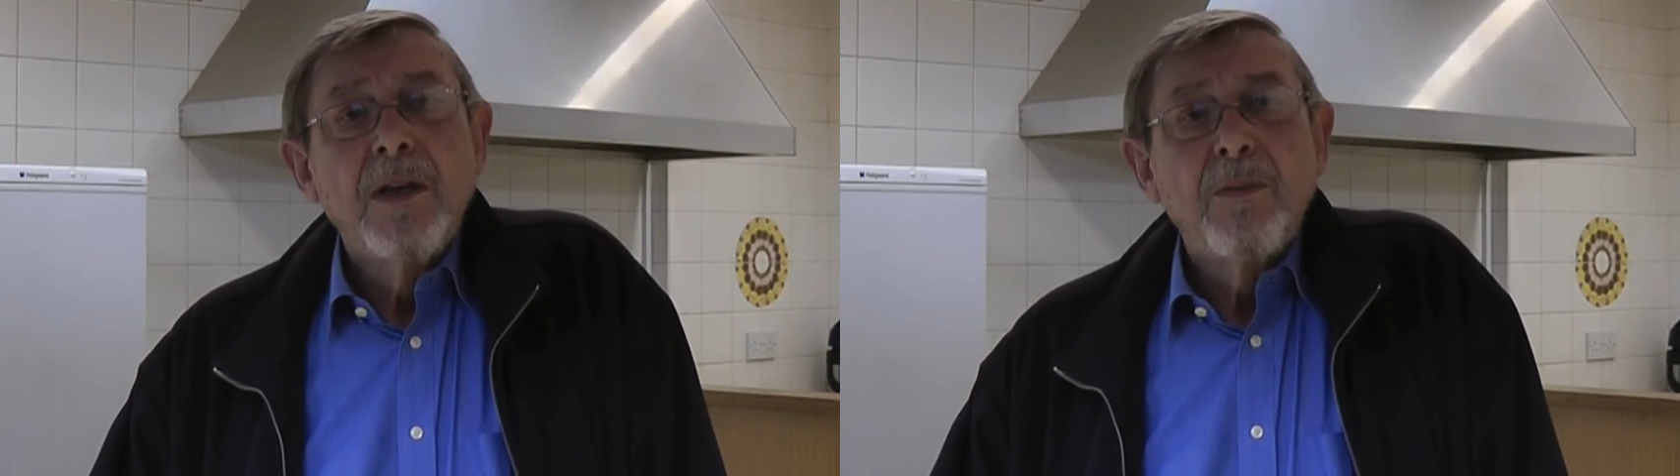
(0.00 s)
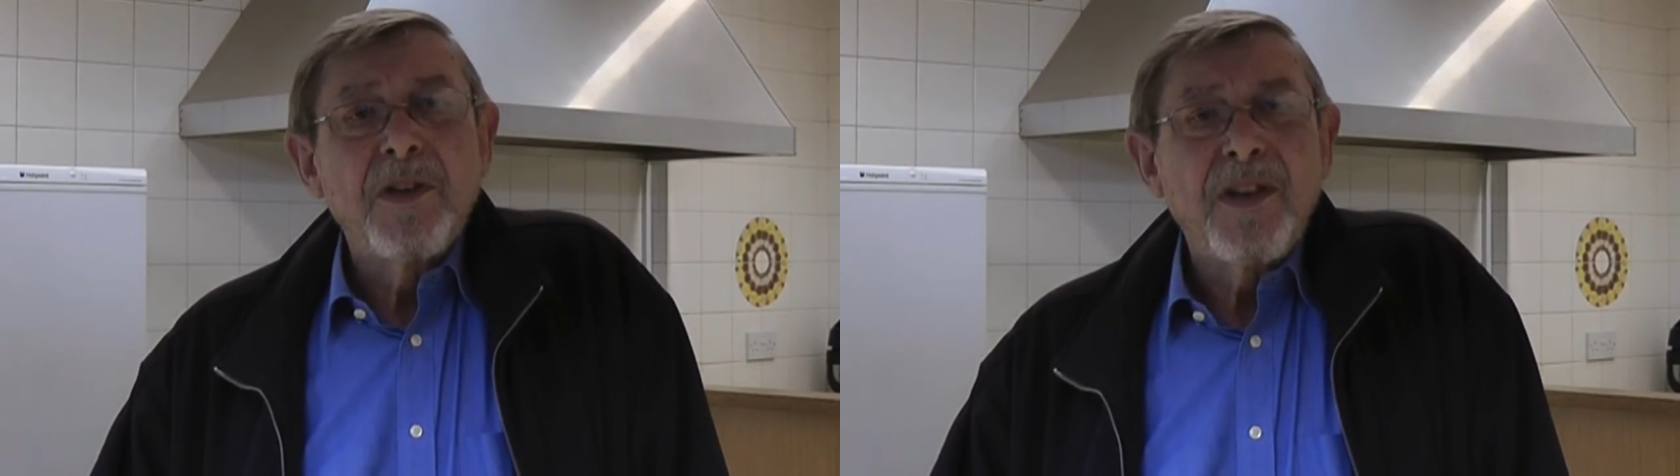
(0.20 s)

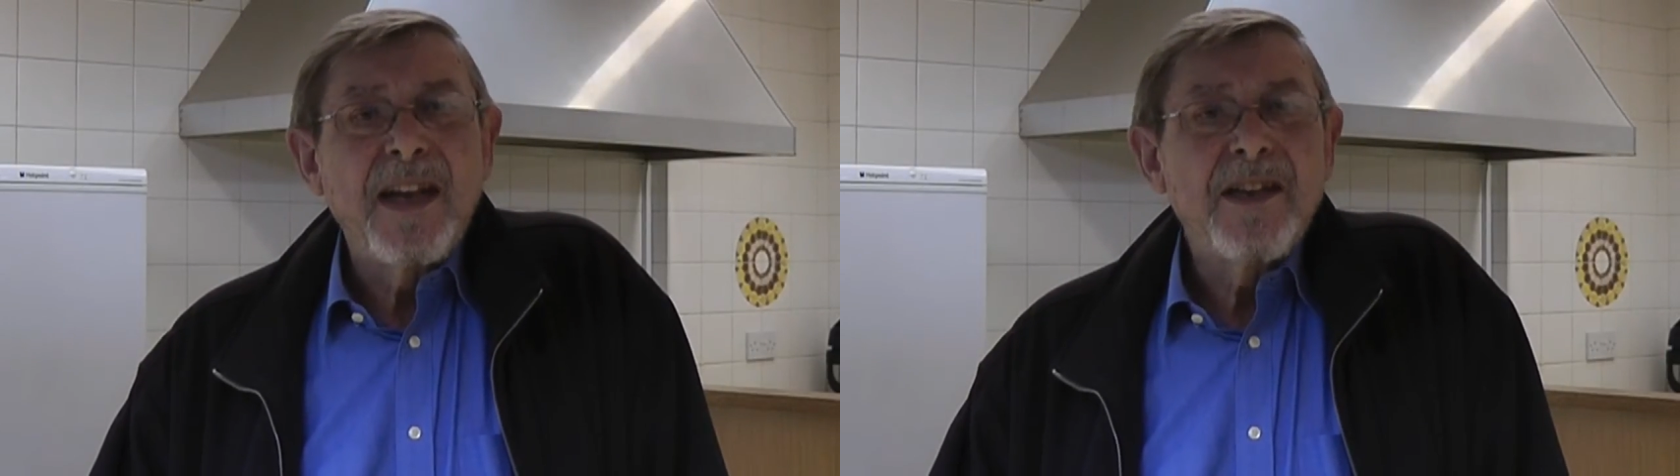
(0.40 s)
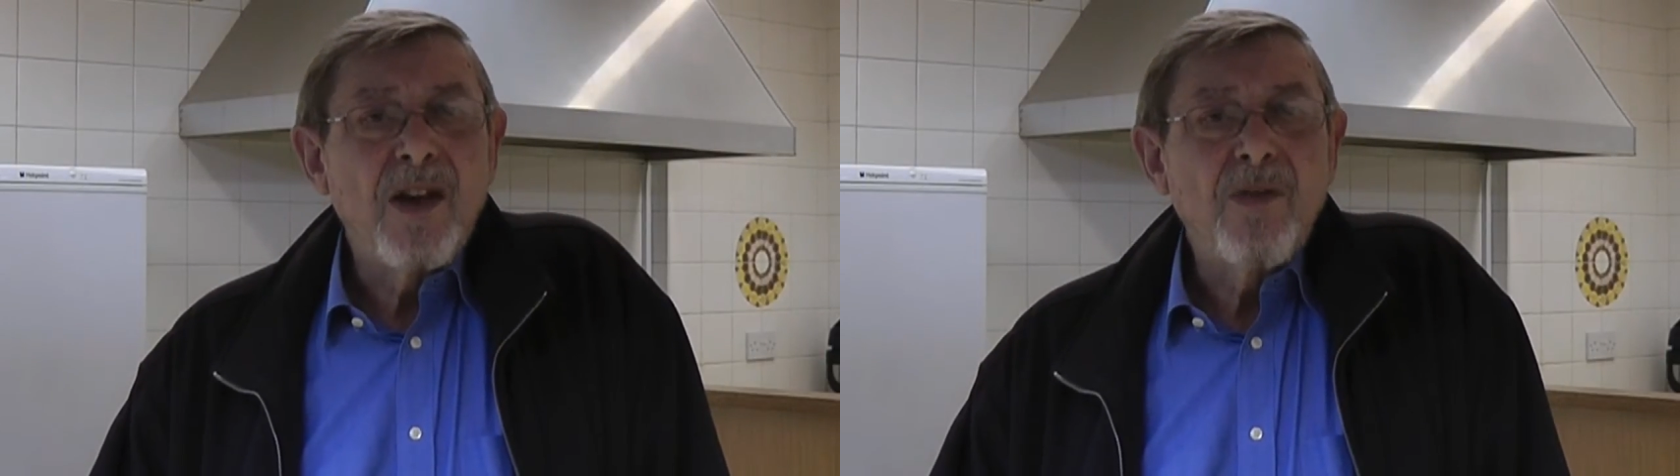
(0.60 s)
but
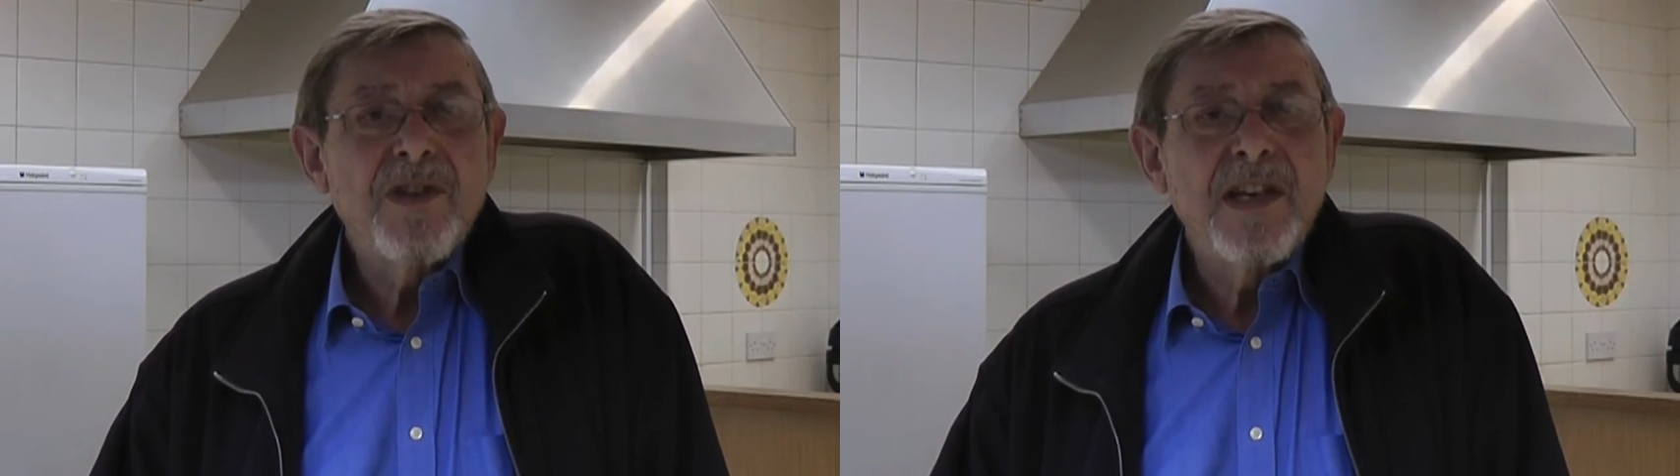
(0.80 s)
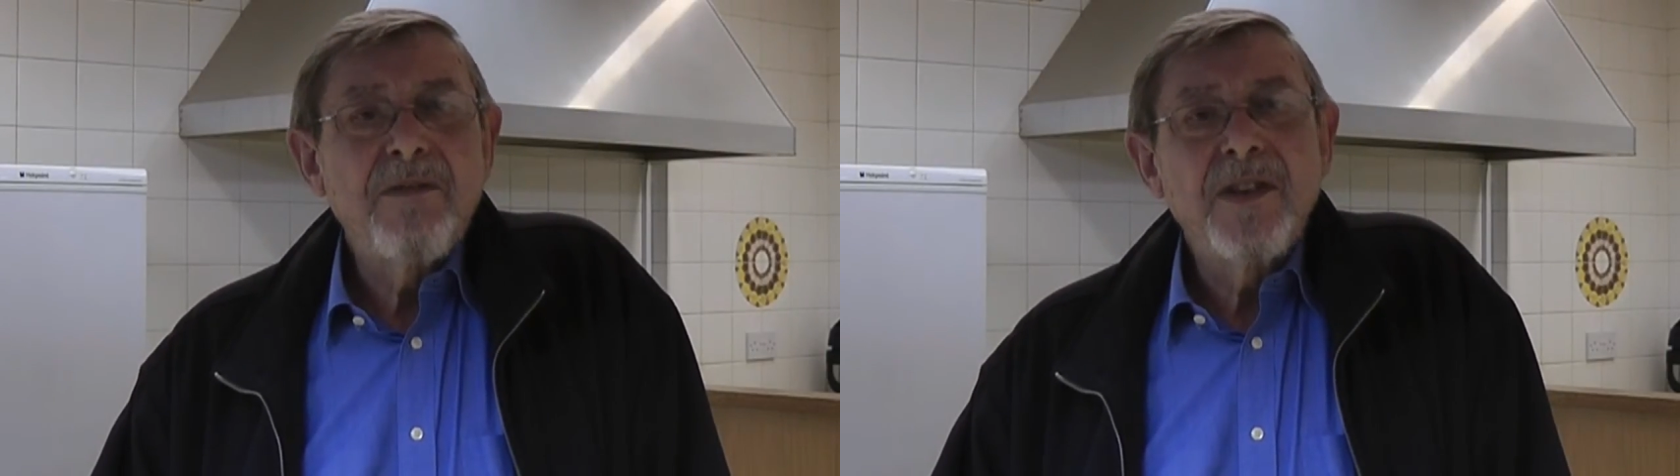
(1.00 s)
they
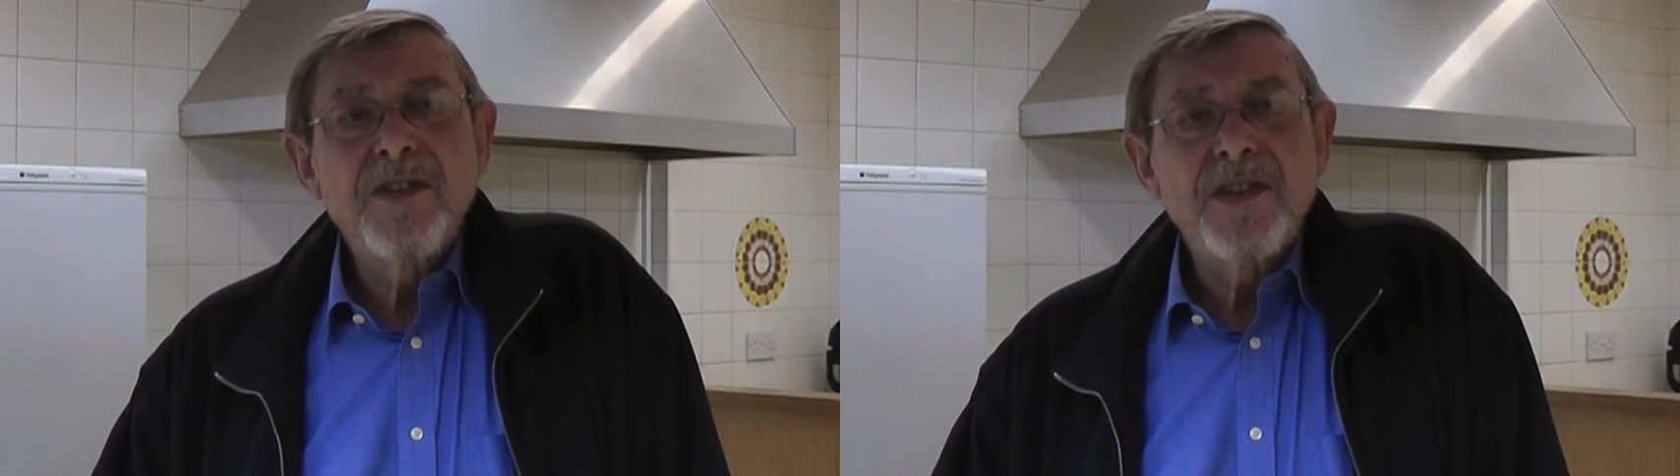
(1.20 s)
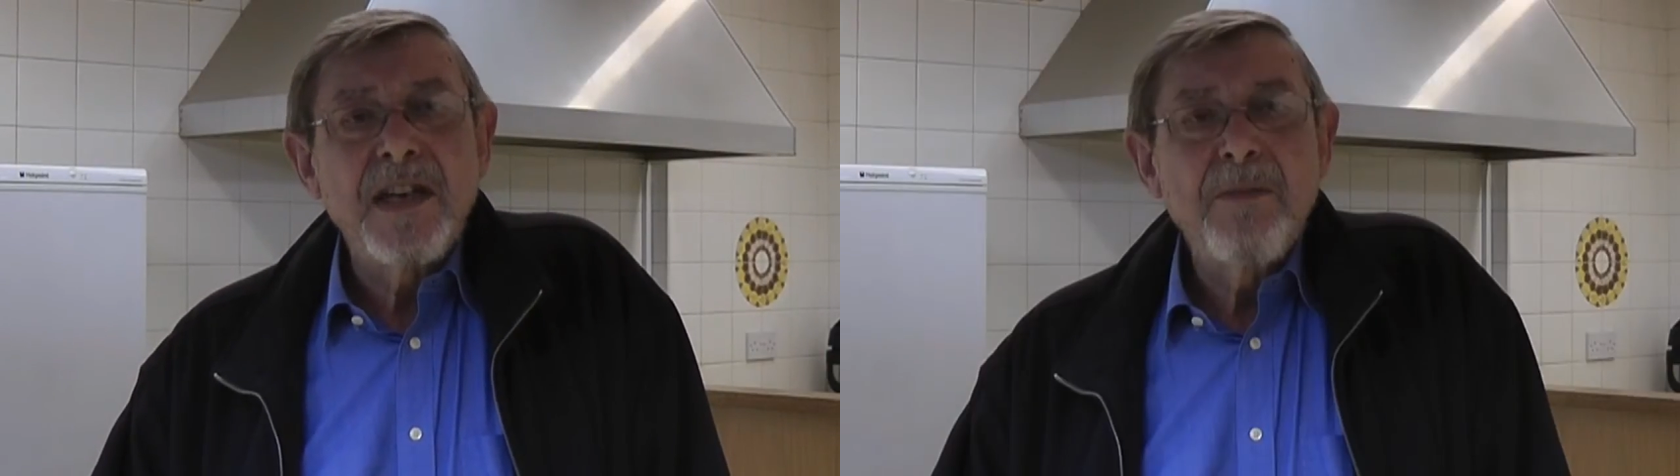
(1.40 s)
don't even
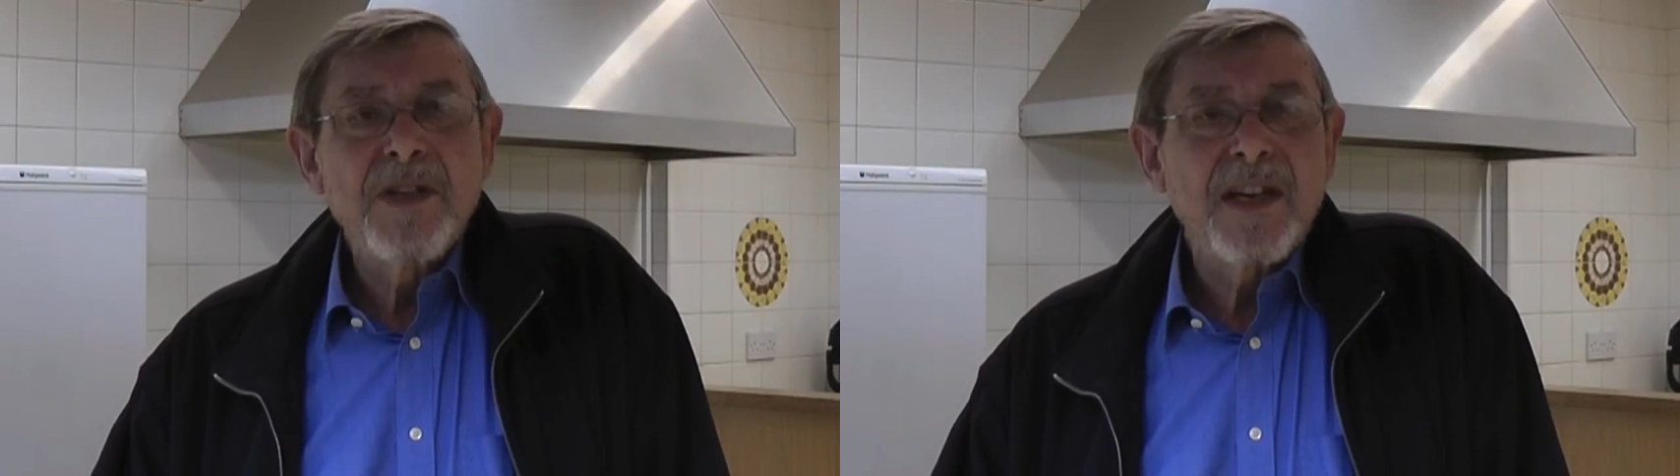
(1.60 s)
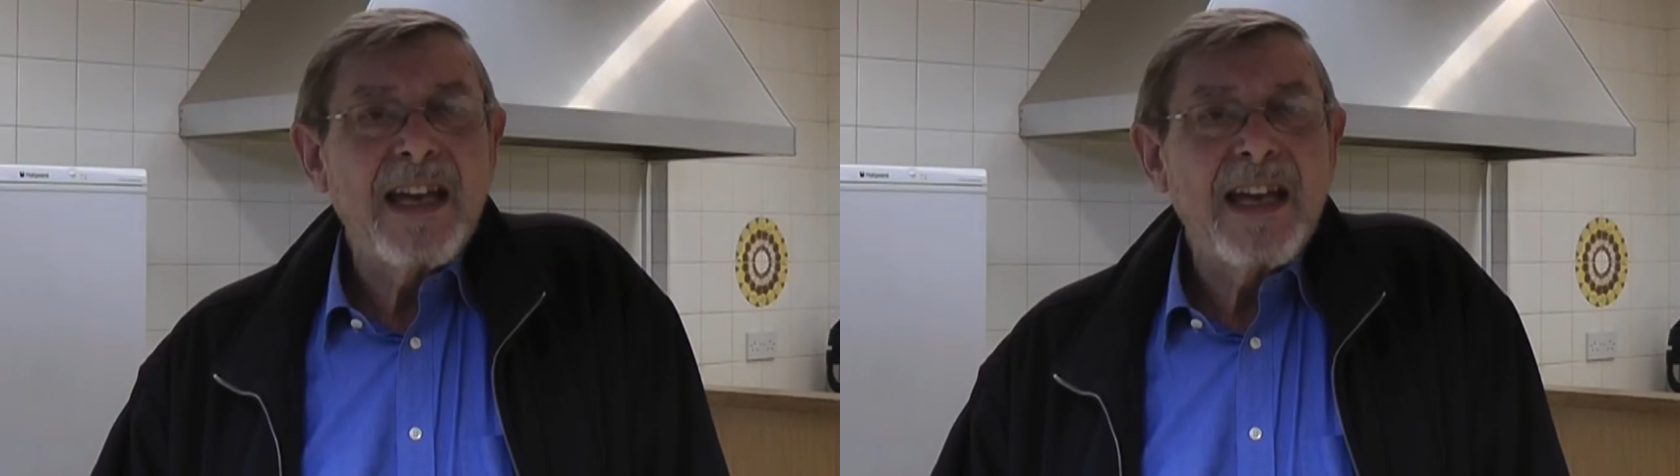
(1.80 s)
seem to